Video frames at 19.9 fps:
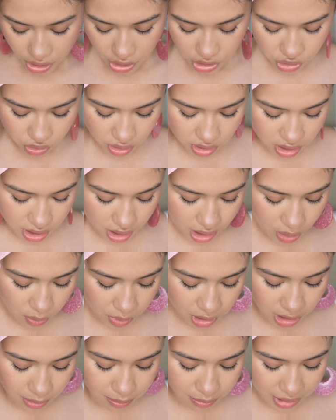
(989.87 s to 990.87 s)
So I think I
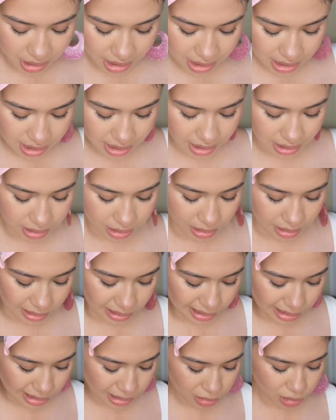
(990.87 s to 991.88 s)
want to mix a
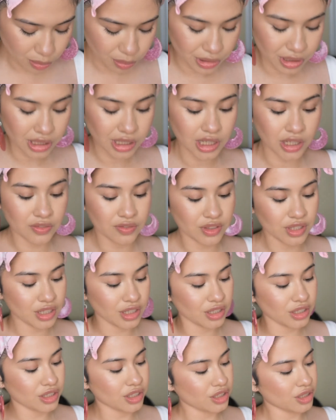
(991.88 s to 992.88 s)
little bit of
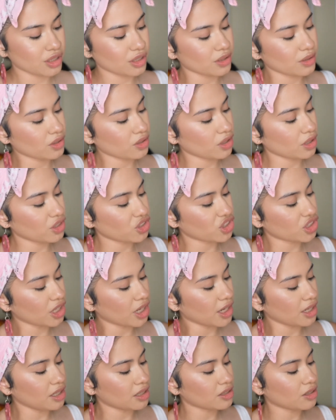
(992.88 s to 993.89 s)
this
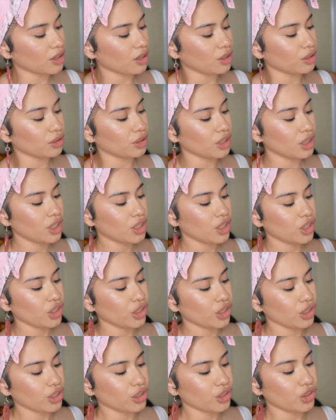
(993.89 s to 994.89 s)
shade. It's called
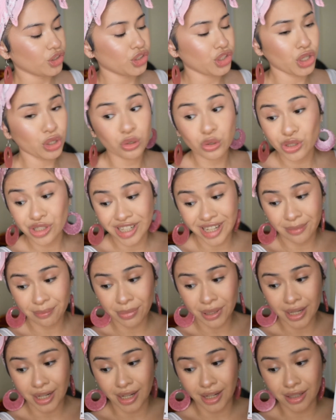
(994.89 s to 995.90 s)
No
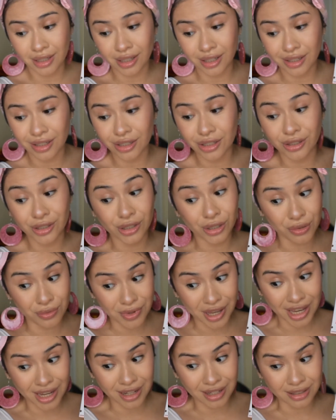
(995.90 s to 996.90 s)
Champagne, No
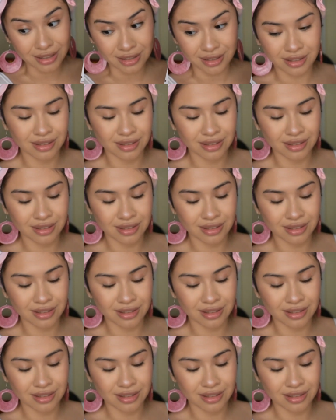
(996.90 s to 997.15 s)
Gain.